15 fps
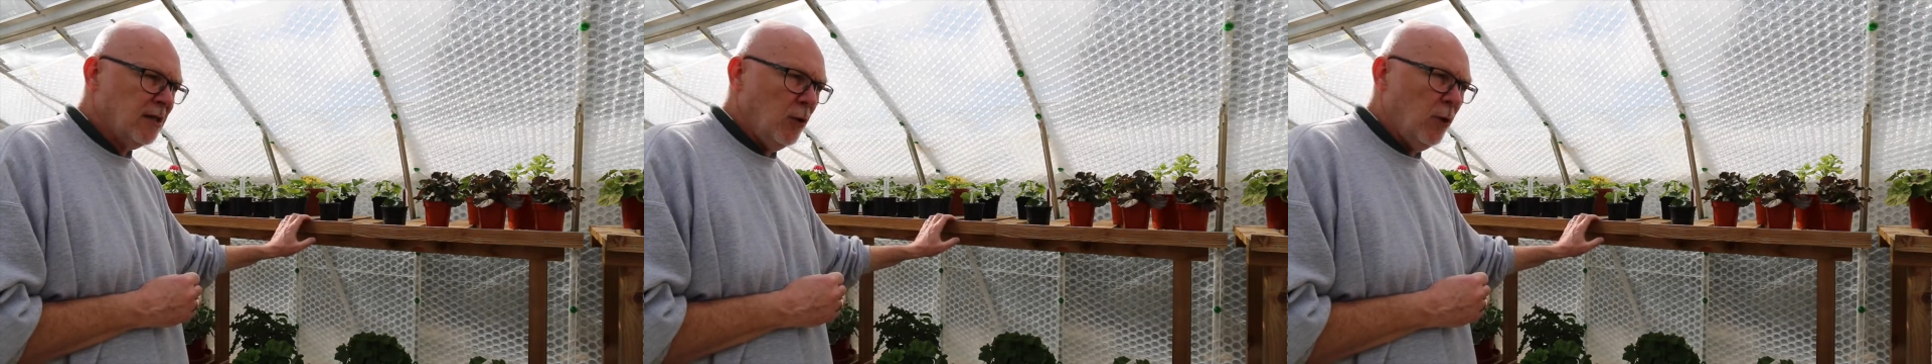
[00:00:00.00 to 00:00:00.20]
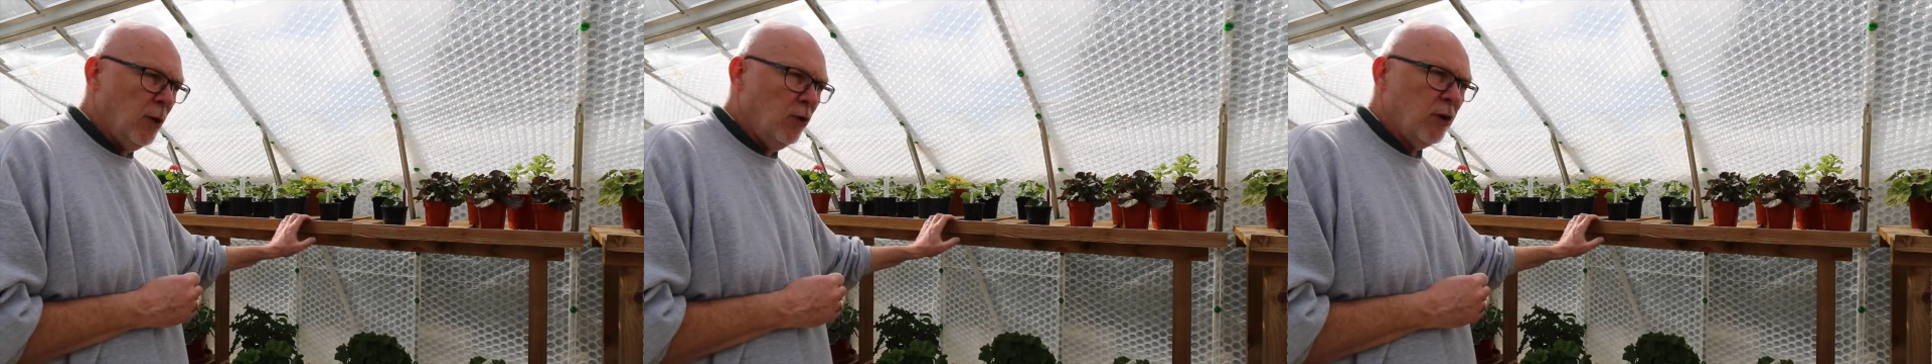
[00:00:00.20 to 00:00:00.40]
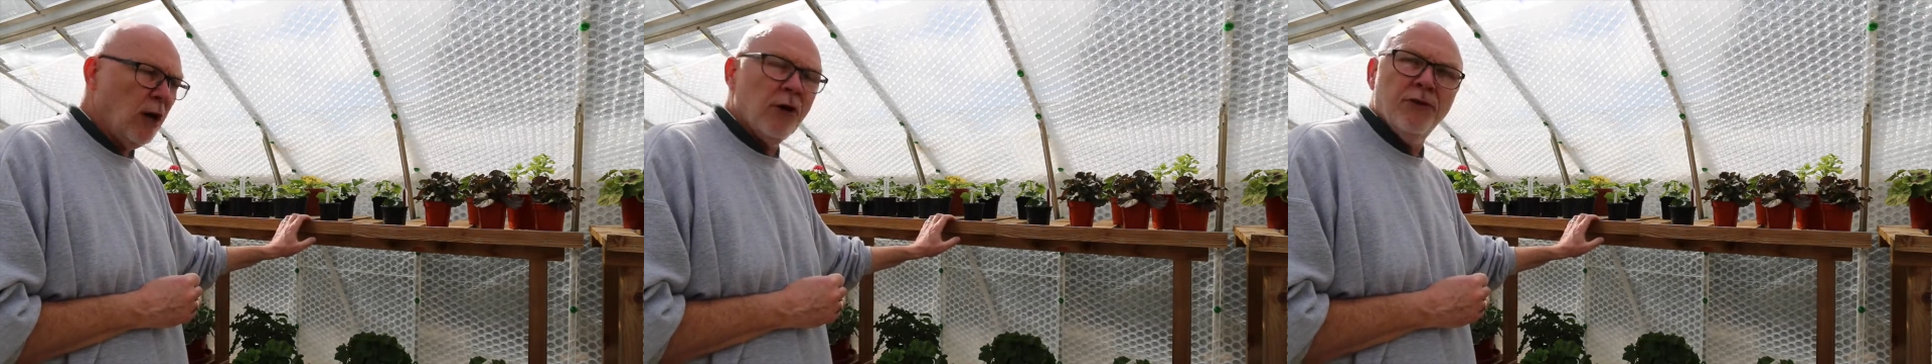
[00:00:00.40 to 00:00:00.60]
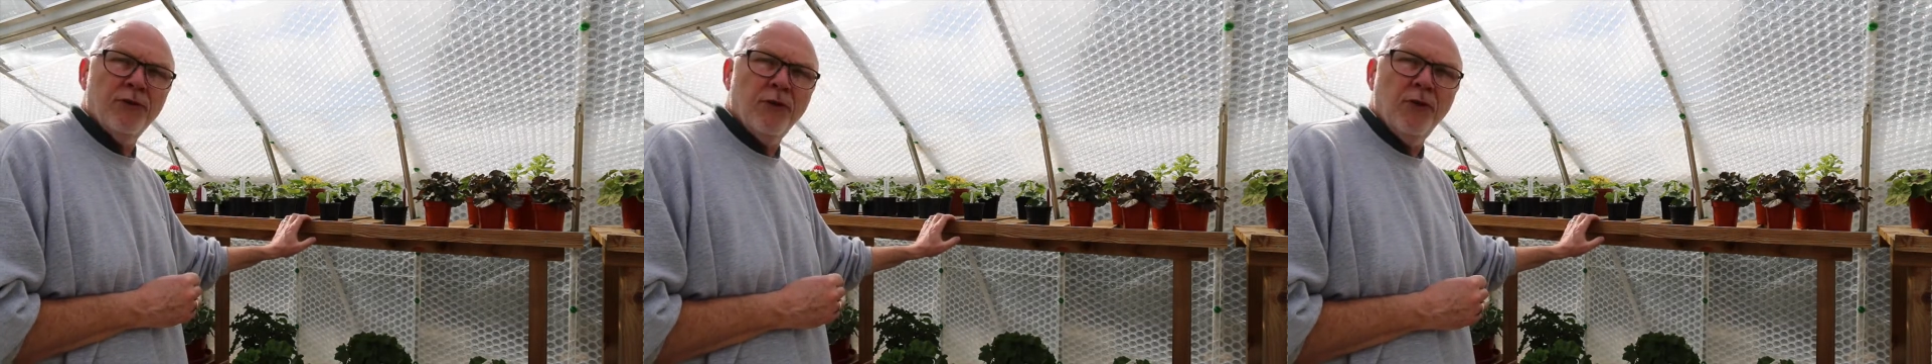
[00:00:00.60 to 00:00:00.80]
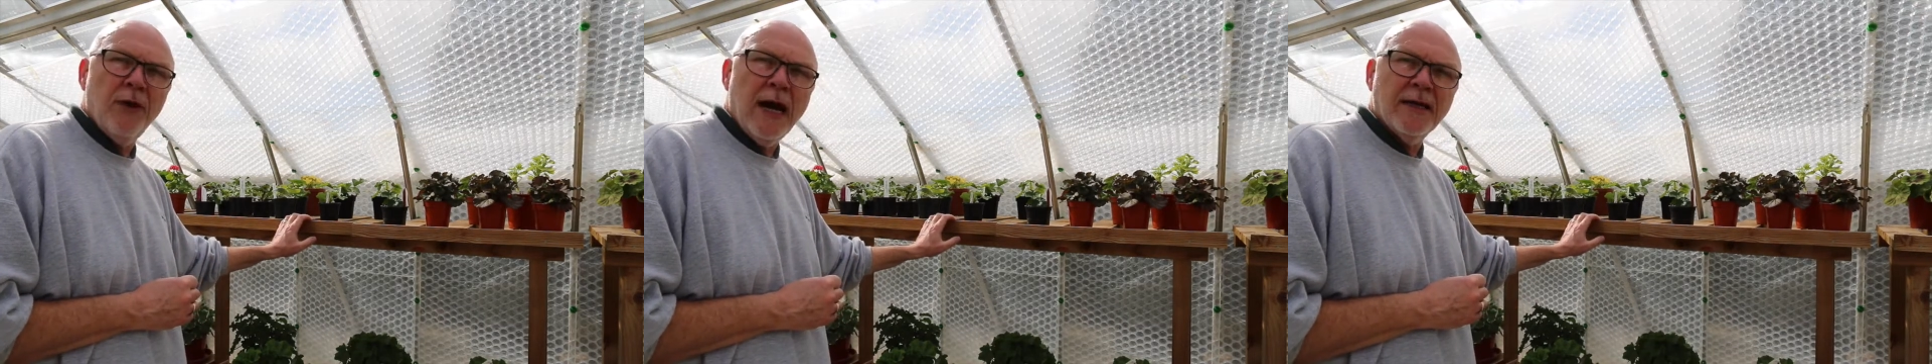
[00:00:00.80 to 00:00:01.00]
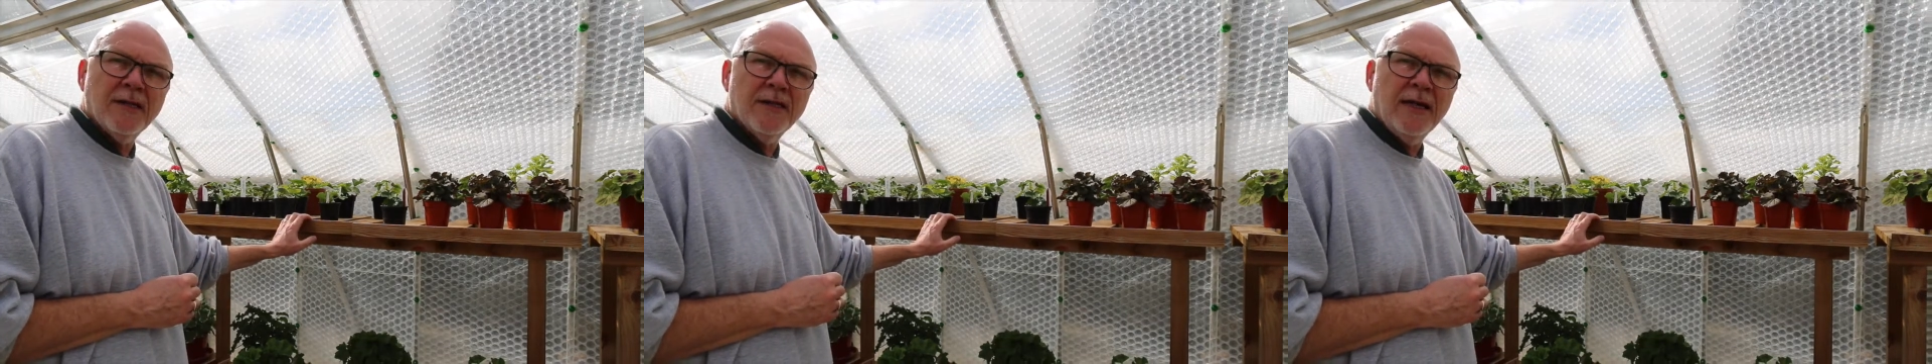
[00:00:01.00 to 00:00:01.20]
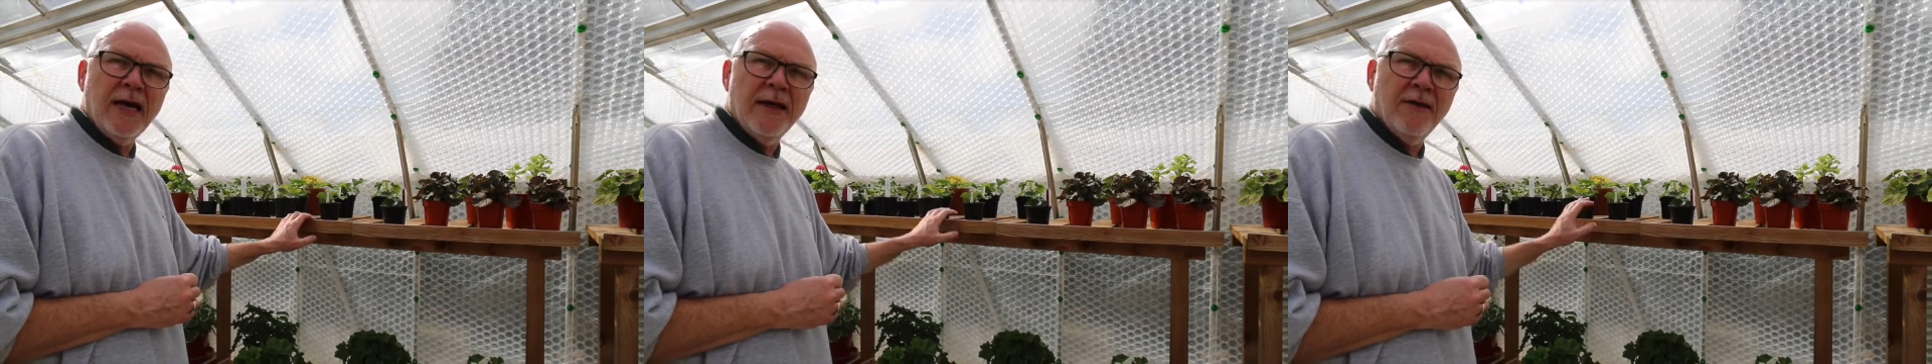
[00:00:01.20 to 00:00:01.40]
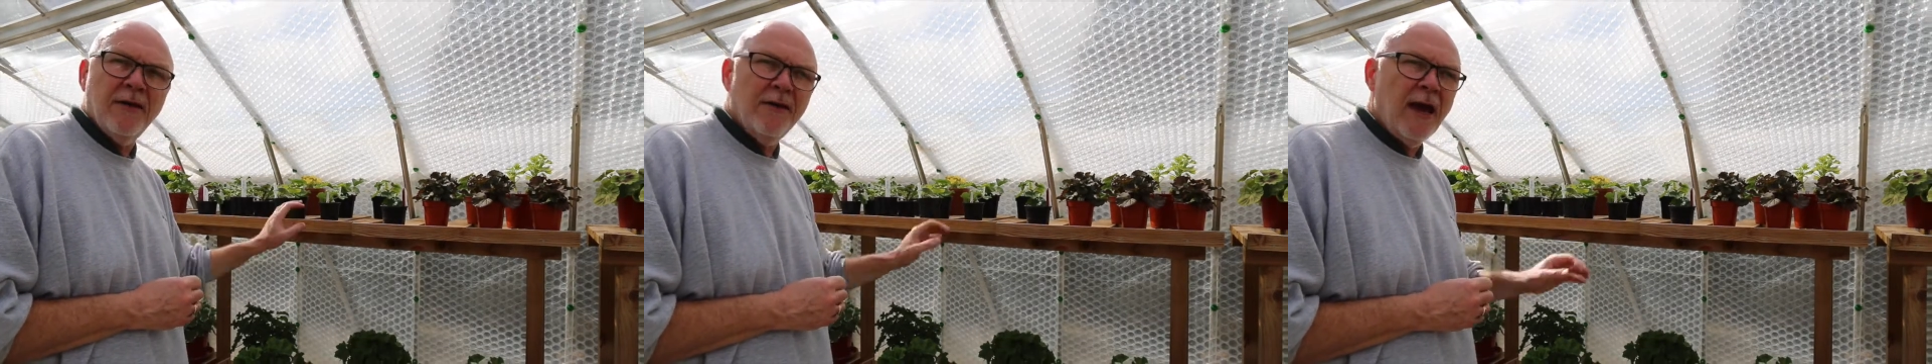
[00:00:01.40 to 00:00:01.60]
so we'll go through that
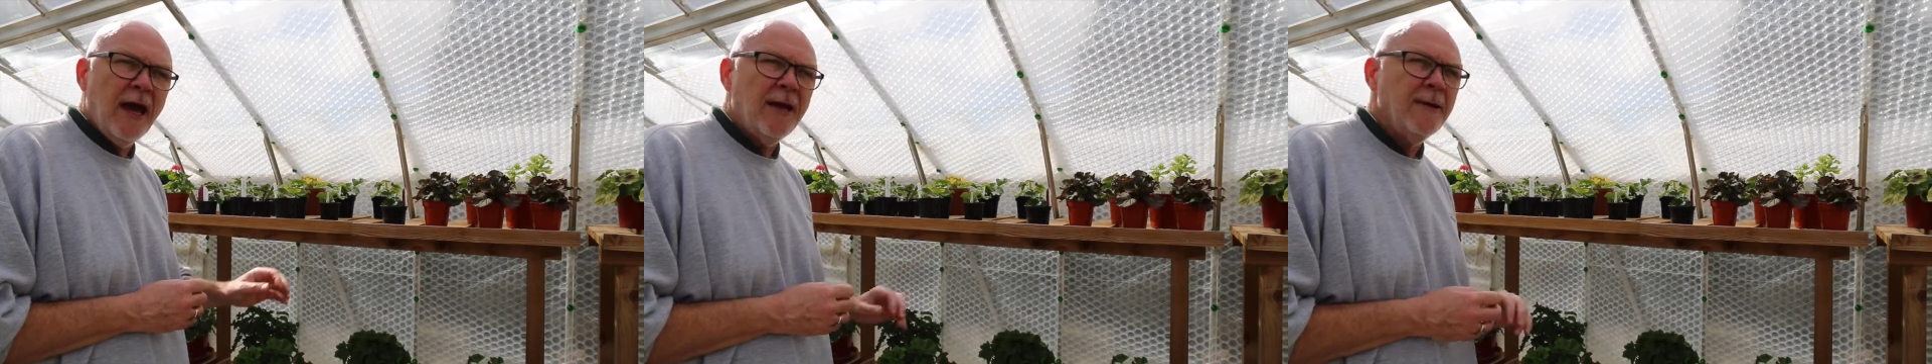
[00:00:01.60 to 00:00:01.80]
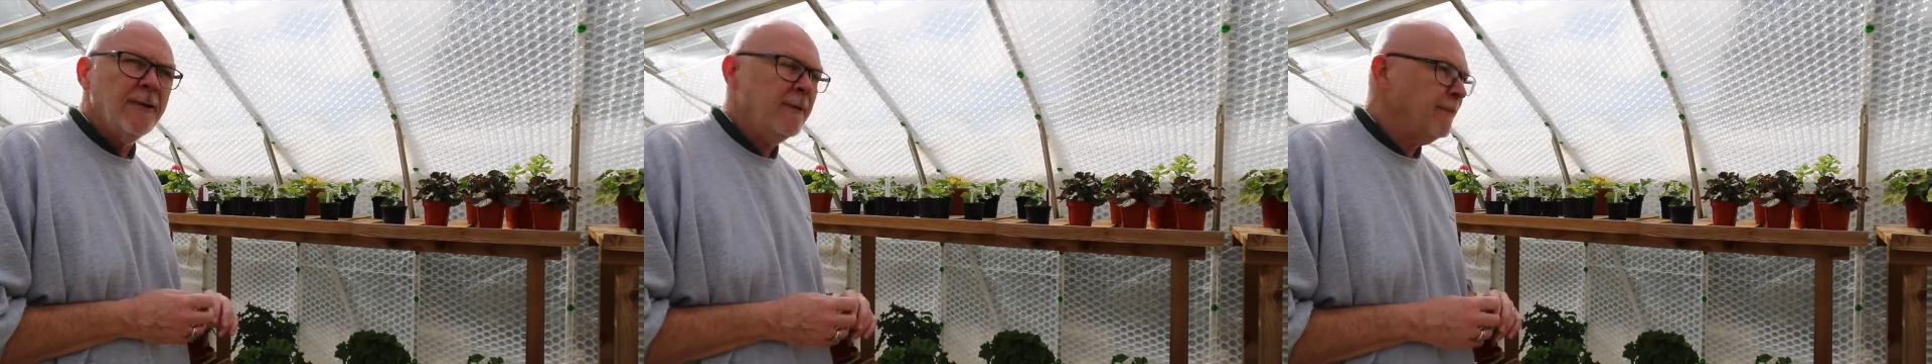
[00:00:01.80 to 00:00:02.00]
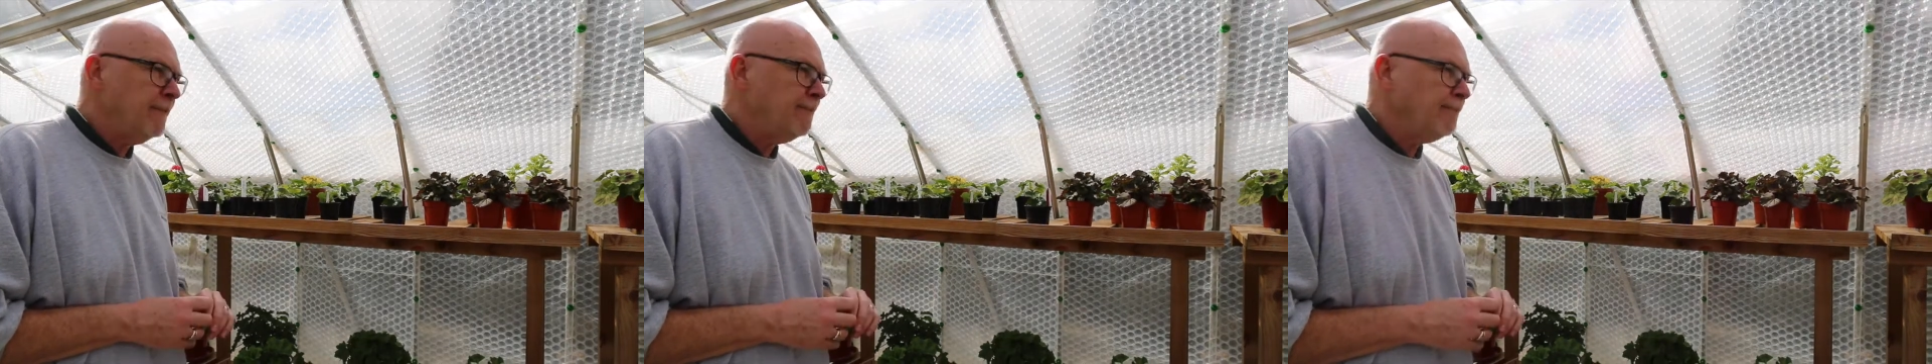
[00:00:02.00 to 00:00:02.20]
together then.